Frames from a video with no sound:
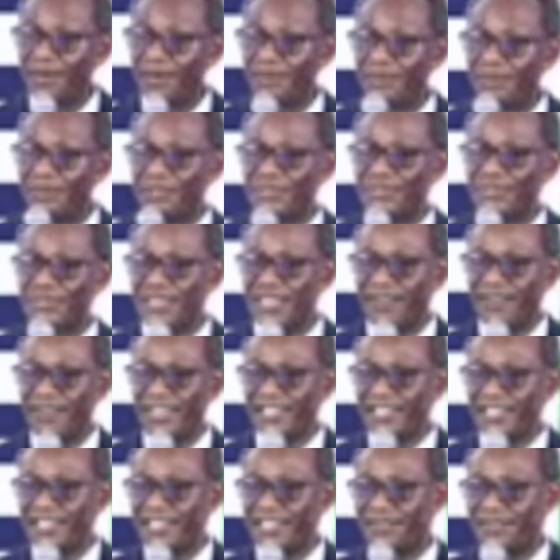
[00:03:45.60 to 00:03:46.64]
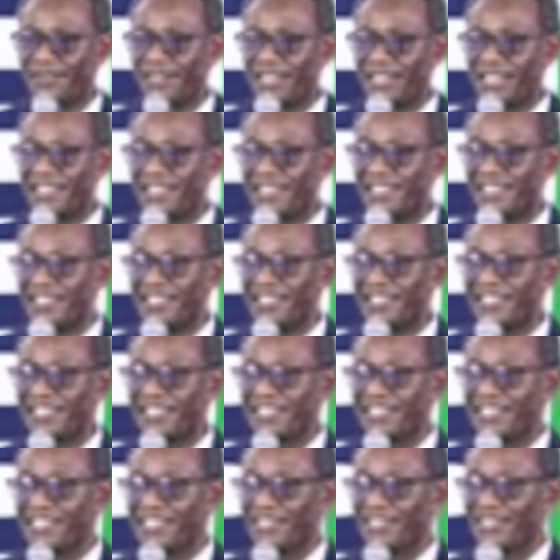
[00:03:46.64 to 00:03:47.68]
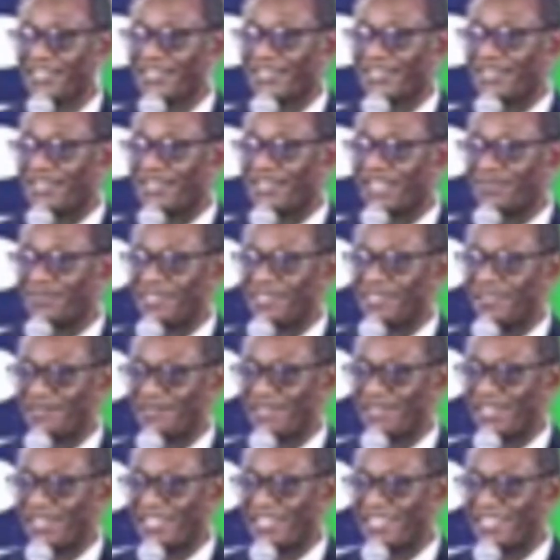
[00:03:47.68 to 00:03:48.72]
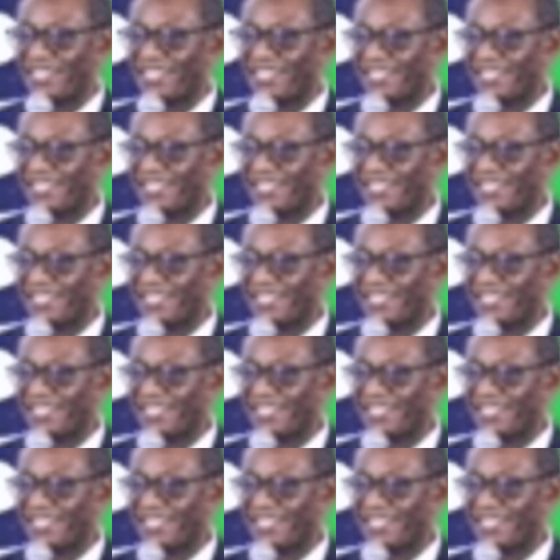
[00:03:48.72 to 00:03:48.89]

Apostle Yawaji Kwate, who has been a friend